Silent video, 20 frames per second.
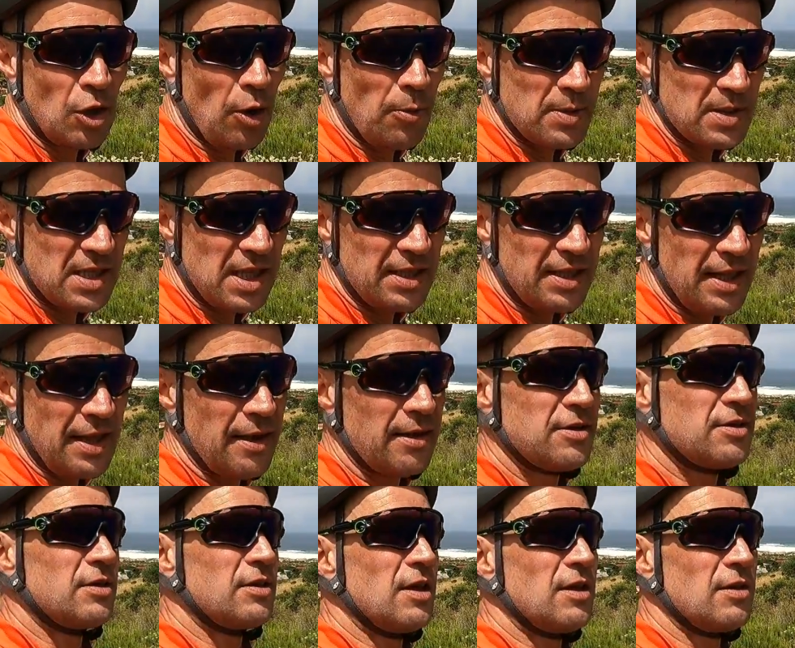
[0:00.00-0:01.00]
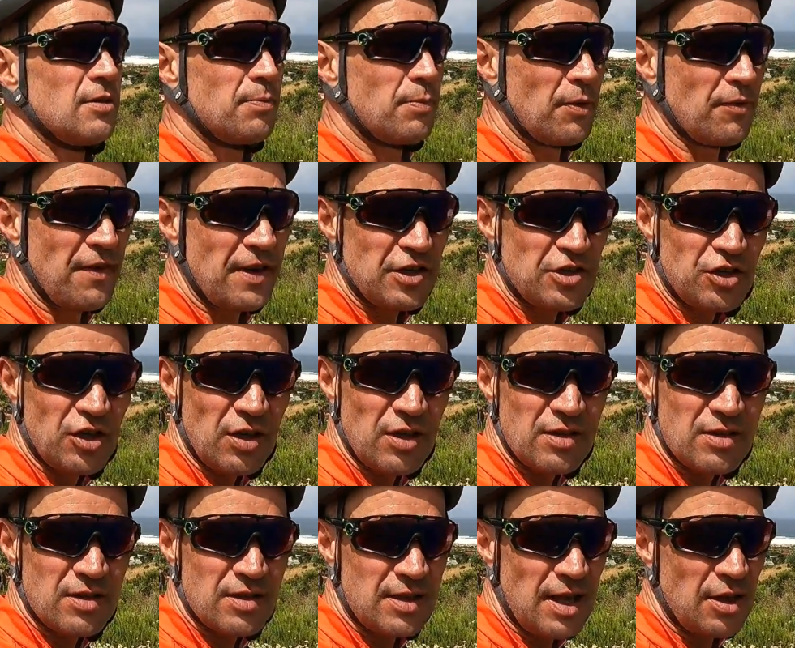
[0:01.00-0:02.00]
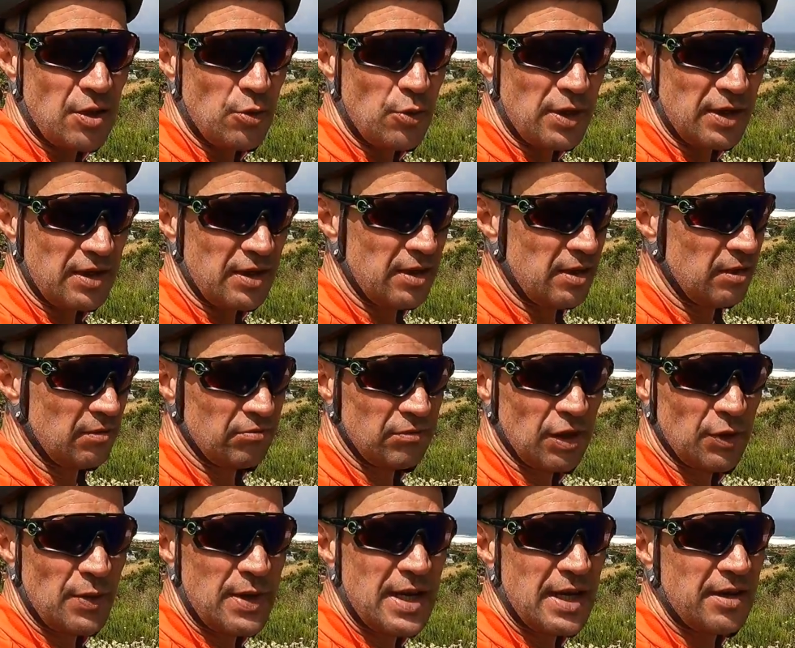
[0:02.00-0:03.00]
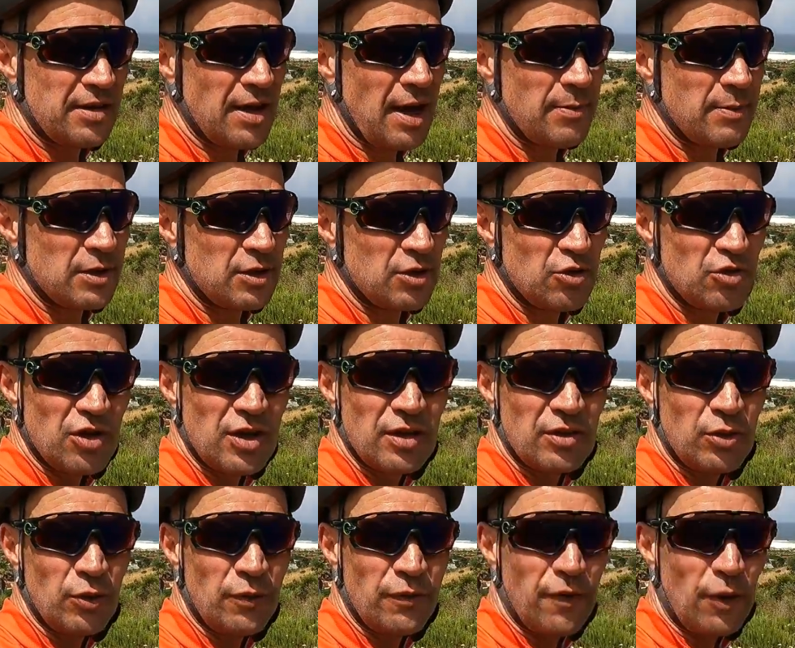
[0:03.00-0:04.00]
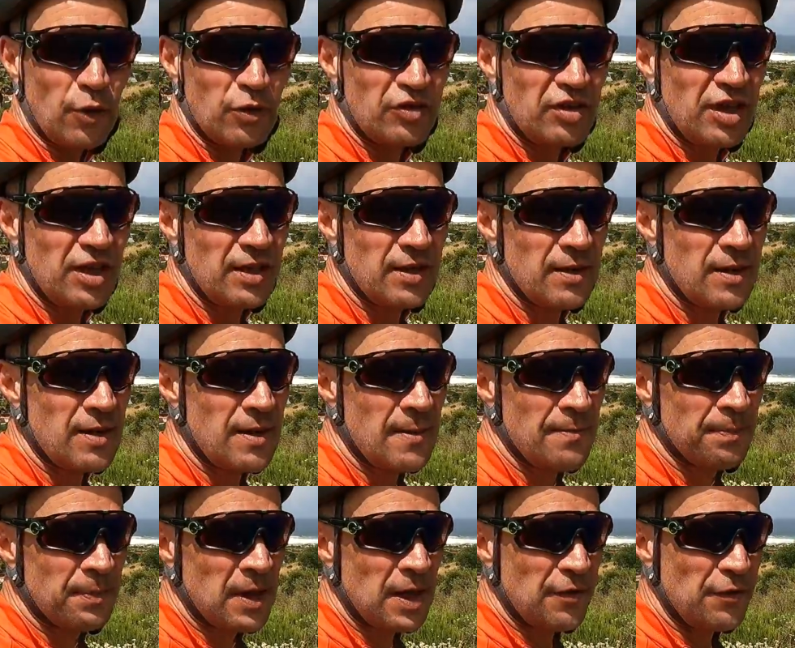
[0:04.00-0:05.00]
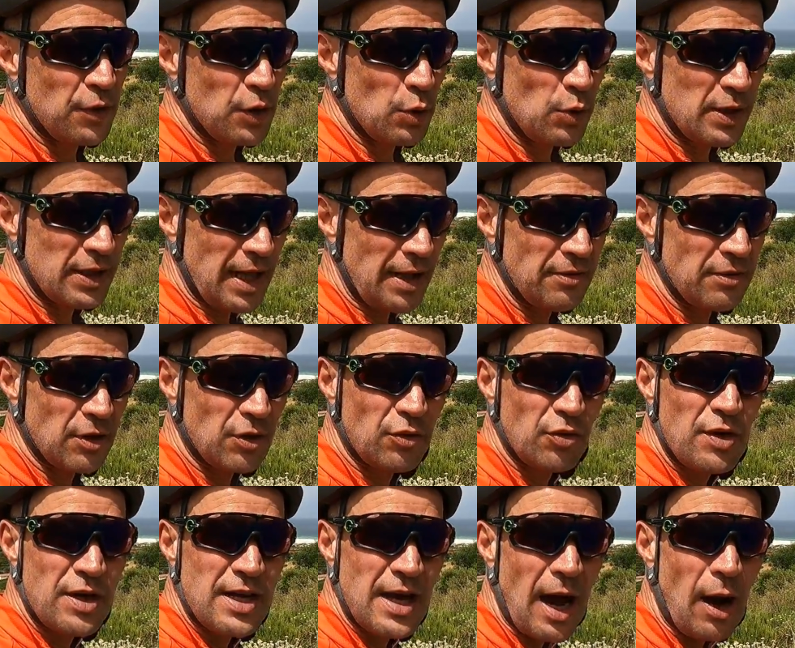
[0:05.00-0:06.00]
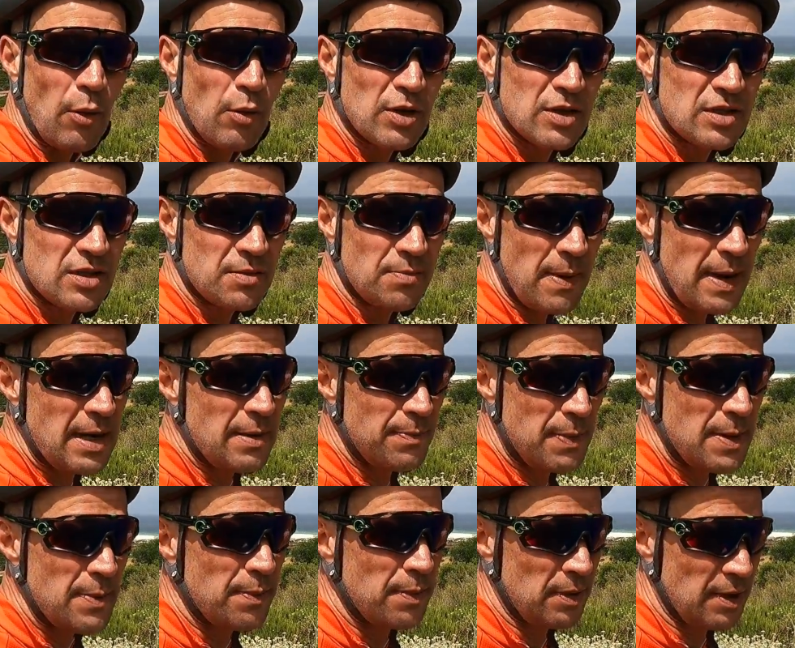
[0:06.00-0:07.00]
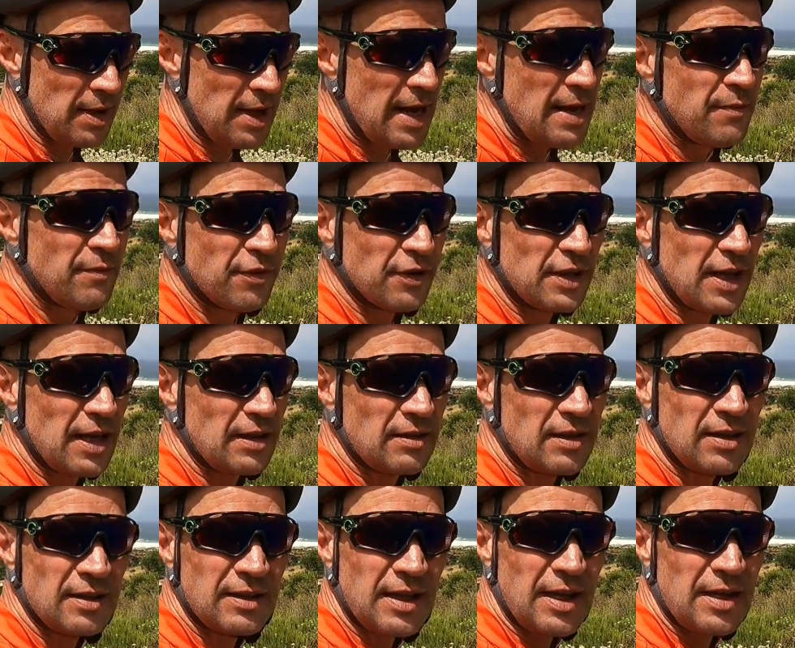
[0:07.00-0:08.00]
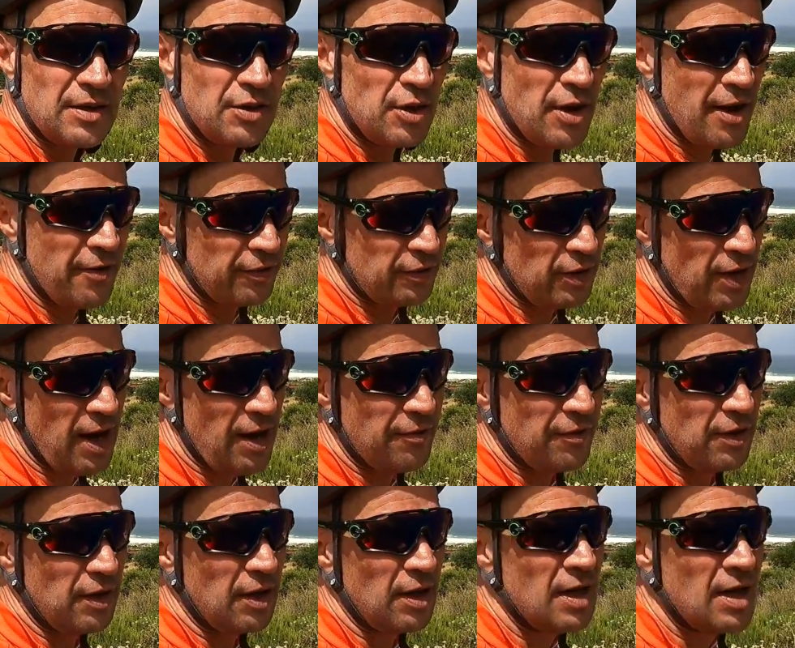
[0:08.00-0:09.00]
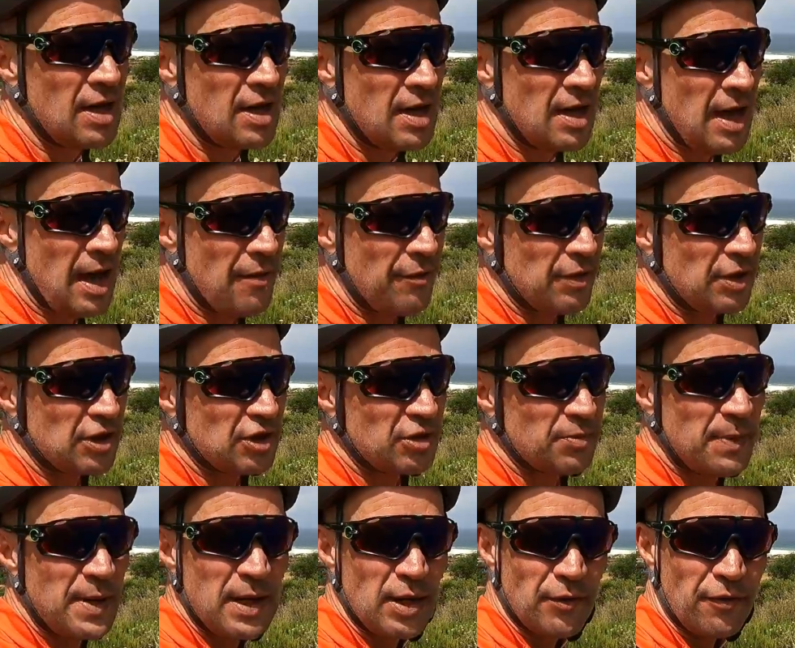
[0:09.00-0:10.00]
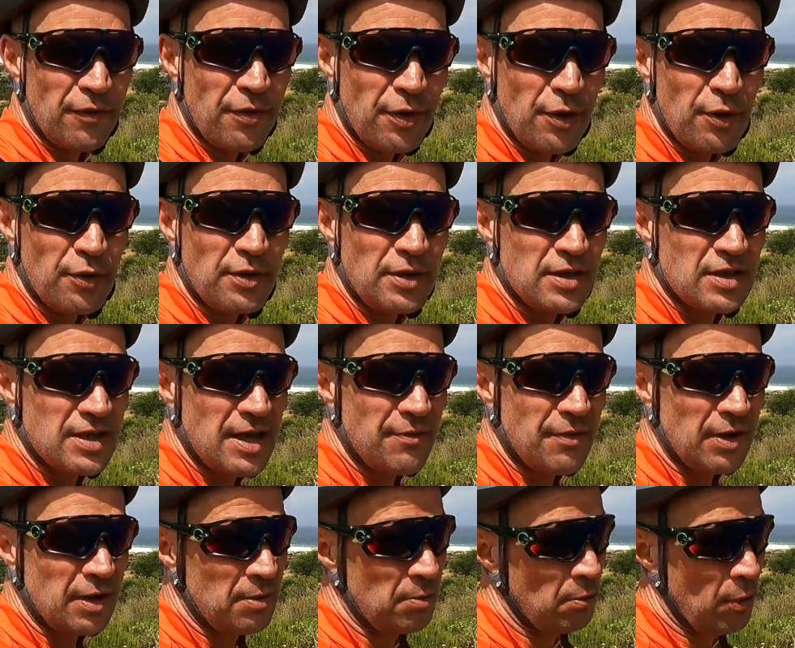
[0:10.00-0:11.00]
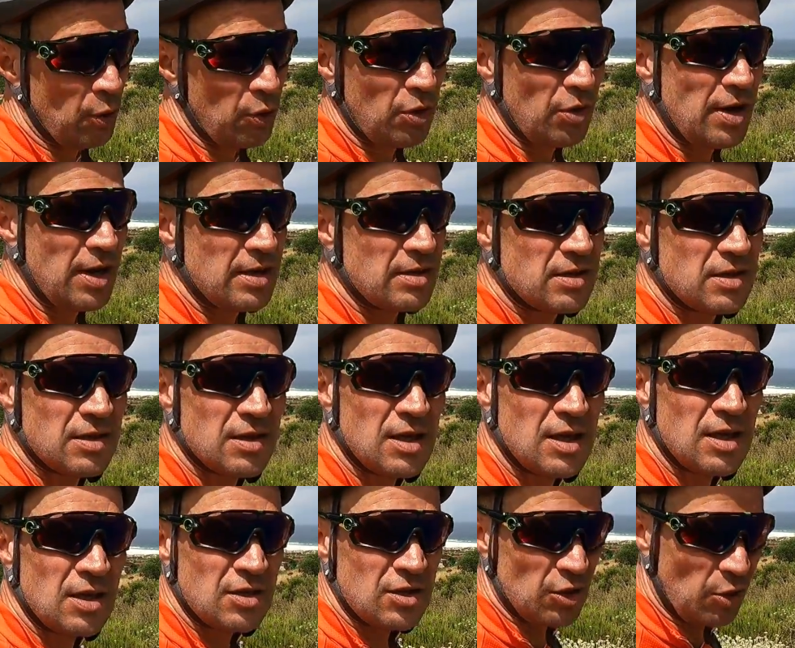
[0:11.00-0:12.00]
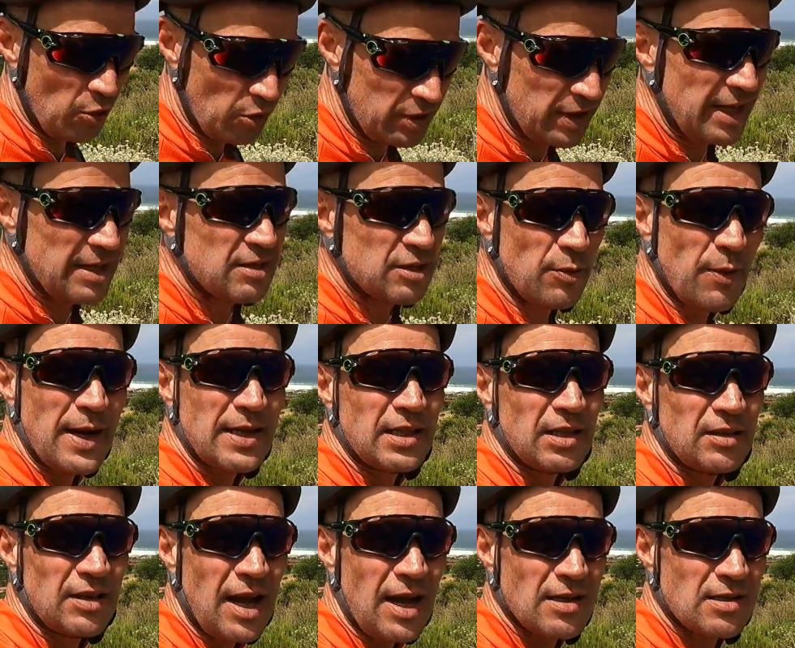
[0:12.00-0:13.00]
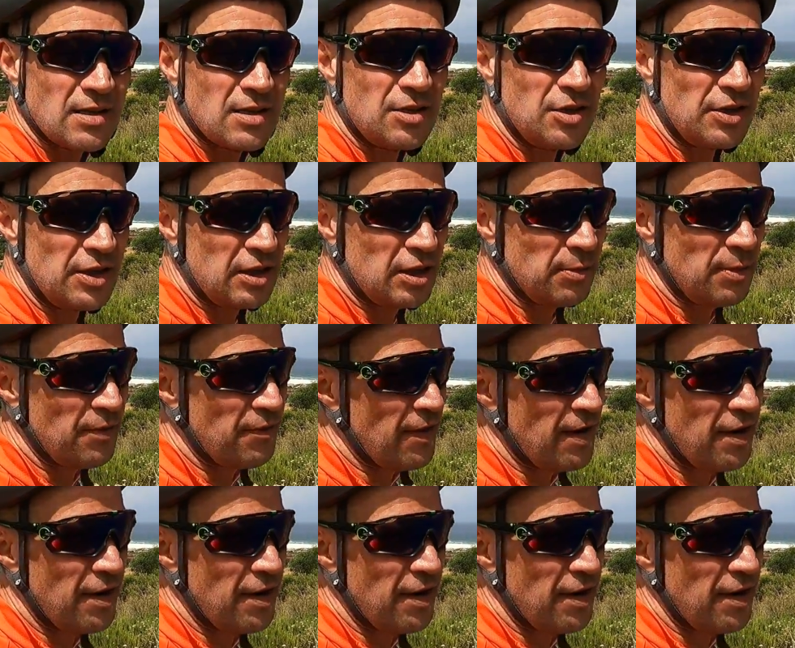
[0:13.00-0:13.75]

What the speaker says: Obviously the professionals, they do it in the winning time is usually 2:40. If you do it under 3 hours, many people aim for that, then you have to have an average speed of 37 more or less. So that's quite a task, you need to be